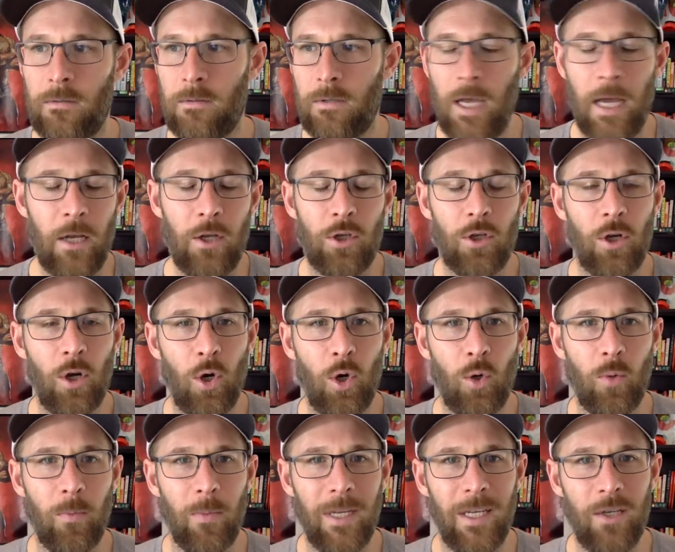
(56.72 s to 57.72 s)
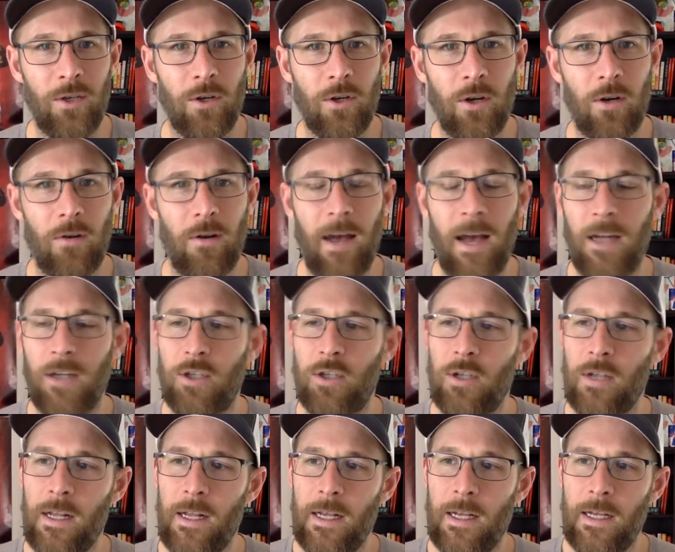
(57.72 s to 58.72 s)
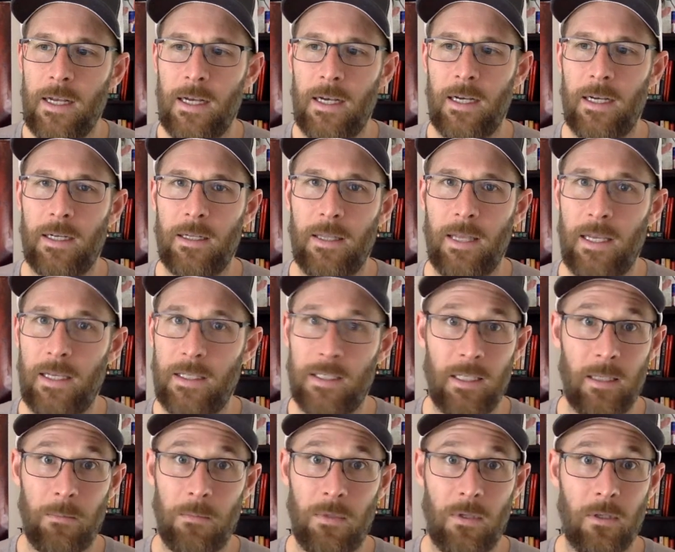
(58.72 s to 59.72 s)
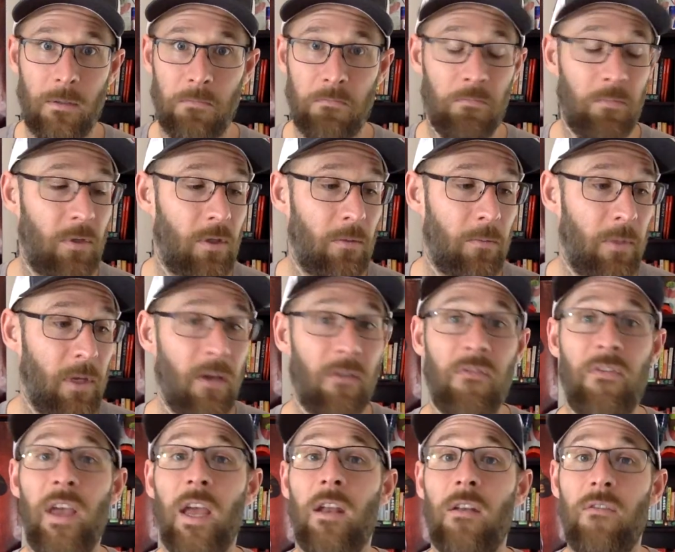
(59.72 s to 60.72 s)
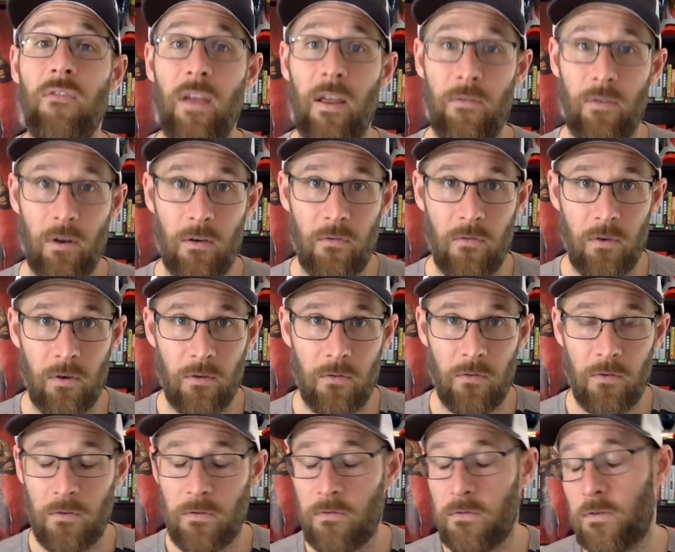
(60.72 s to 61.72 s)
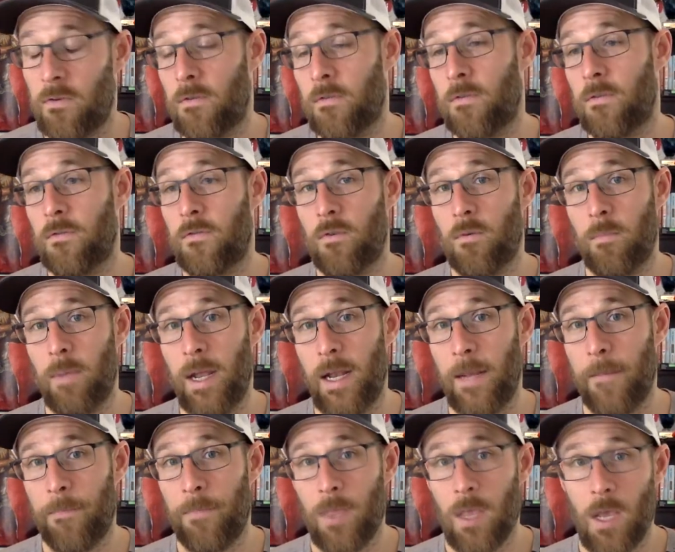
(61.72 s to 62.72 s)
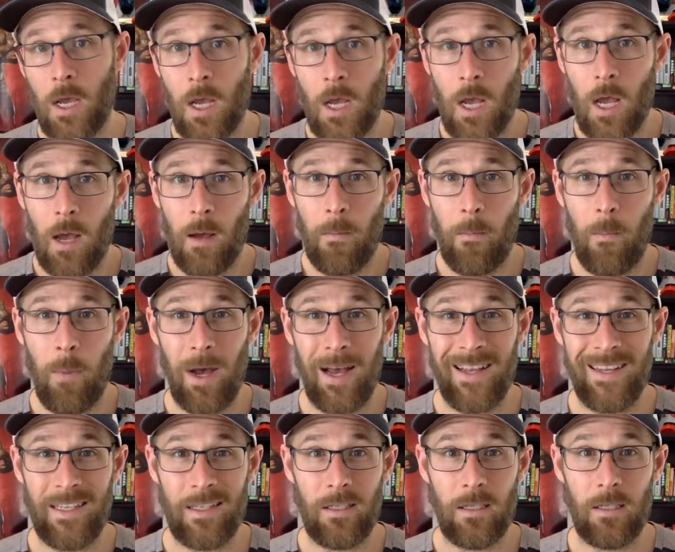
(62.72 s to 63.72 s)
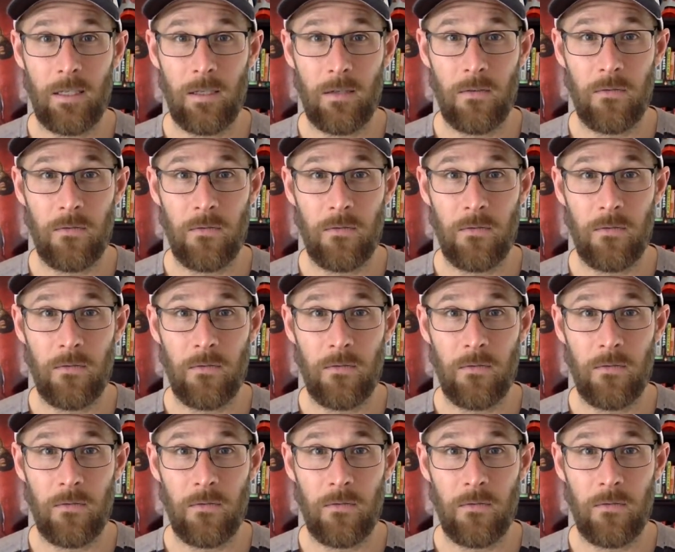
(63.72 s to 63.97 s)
at your home in your garage. Uh, they seem to, to be a fan favorite for, for, for, for many. But